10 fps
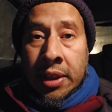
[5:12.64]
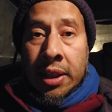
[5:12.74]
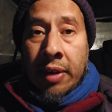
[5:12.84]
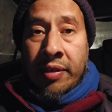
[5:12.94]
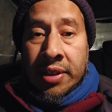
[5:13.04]

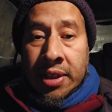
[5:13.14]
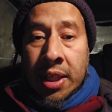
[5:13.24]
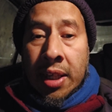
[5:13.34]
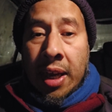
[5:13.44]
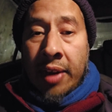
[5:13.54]

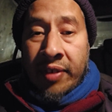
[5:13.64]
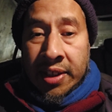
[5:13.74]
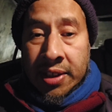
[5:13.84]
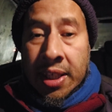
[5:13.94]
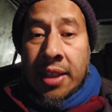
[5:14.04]
Having
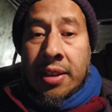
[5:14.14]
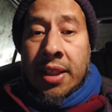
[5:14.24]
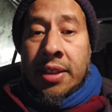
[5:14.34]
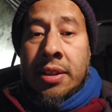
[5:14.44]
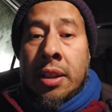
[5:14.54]
said
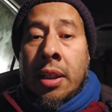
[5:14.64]
this,